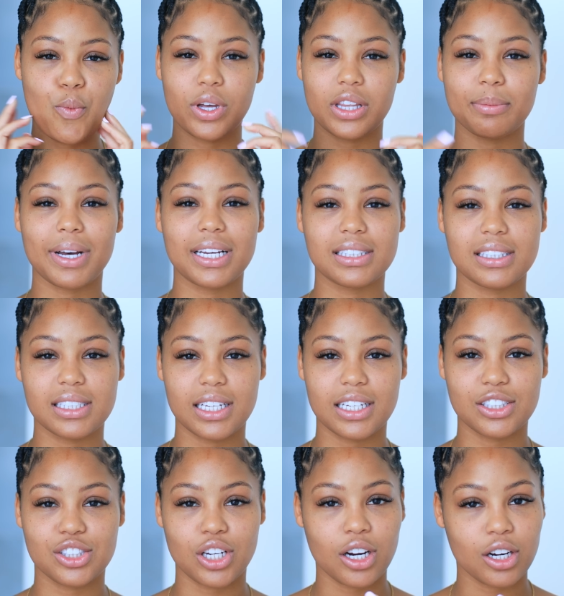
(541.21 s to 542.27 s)
with my
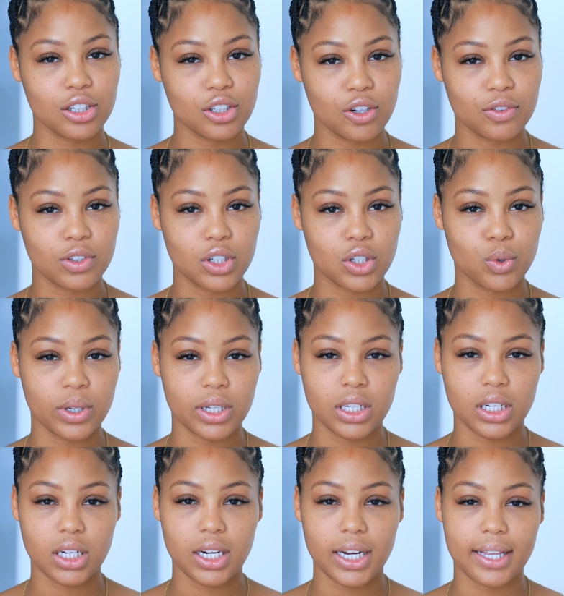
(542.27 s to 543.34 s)
skin turnover
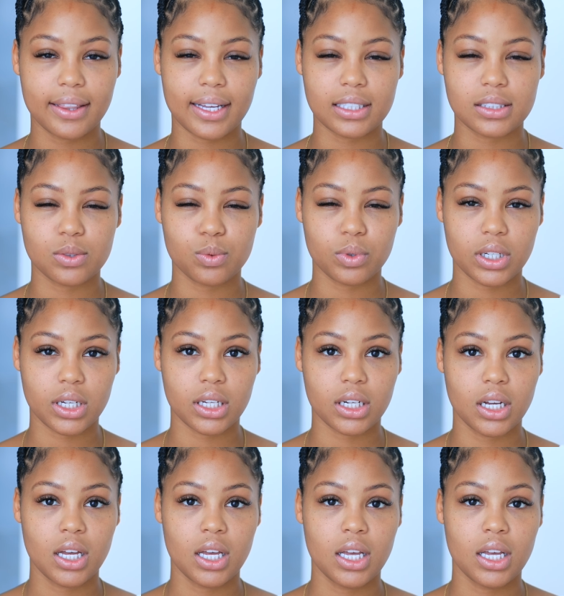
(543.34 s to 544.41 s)
quicker, and that's
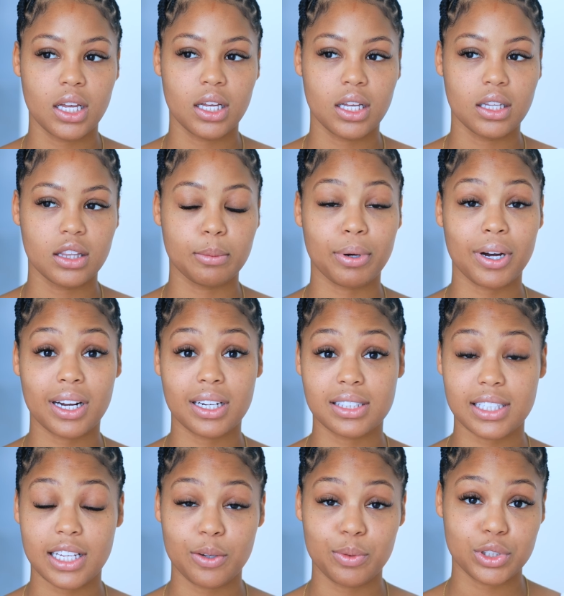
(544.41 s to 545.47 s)
what the product
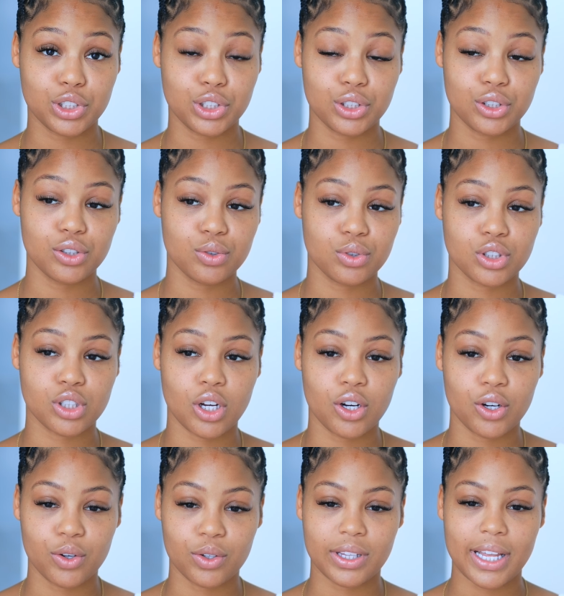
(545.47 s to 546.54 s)
said it would do.
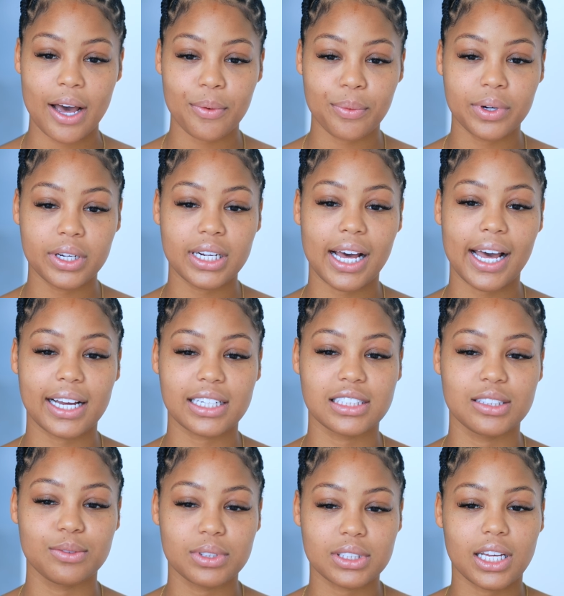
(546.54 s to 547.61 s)
So that one I
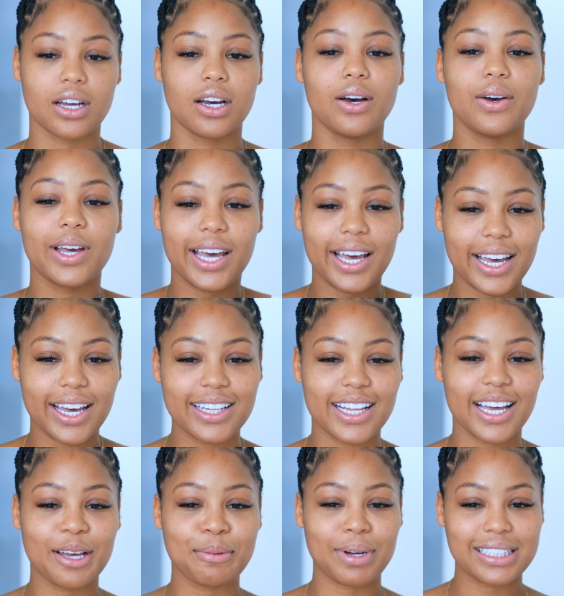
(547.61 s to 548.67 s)
actually was like, okay,
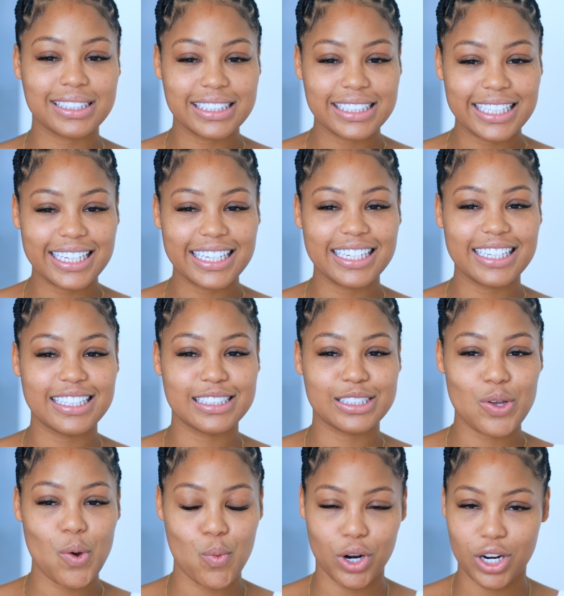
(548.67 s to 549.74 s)
like my skin
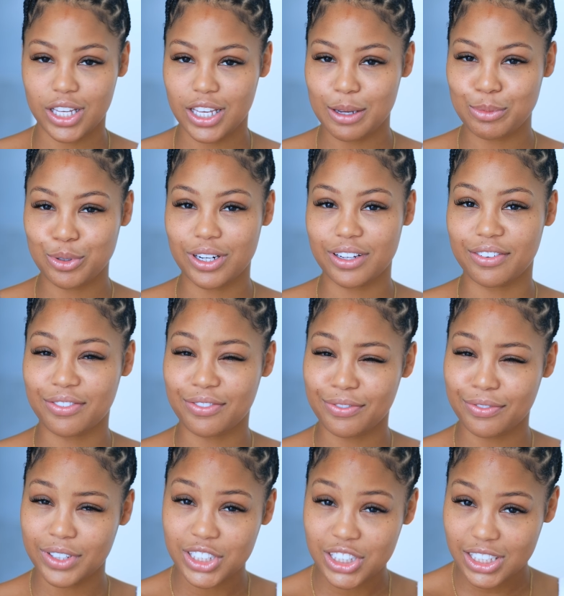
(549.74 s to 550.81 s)
is working more
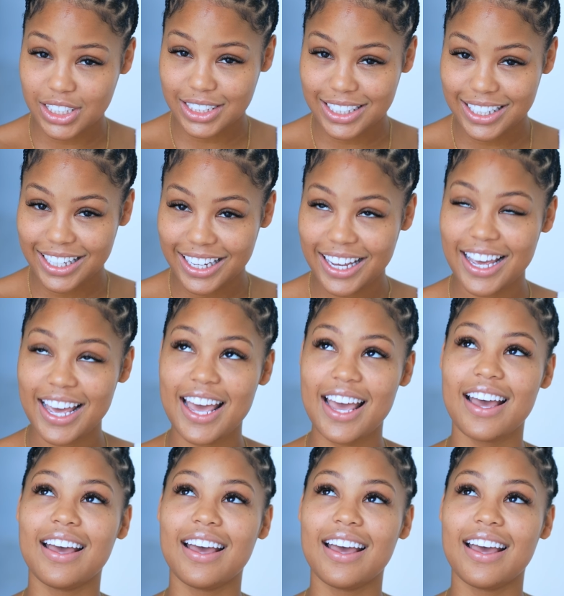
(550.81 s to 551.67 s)
efficiently